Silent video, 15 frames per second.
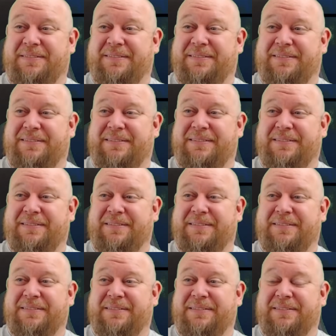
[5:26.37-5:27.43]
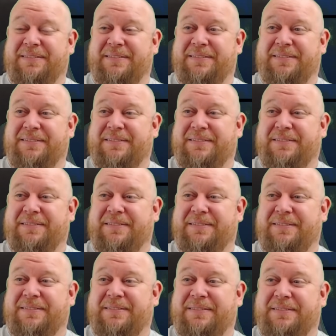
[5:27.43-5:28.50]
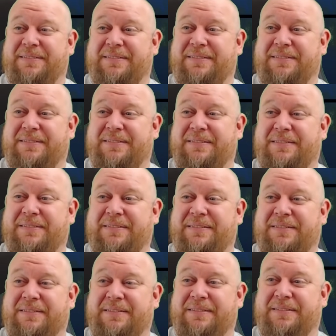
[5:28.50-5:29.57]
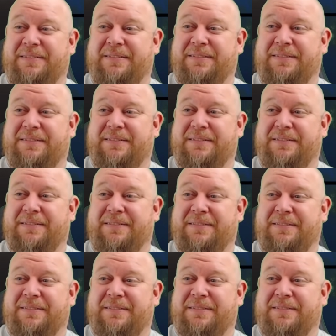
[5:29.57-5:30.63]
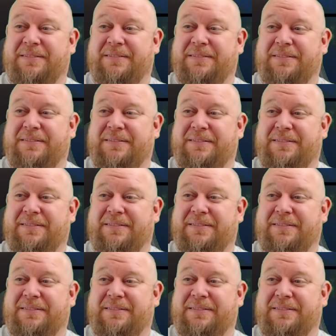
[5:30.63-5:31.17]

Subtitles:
(not speaking)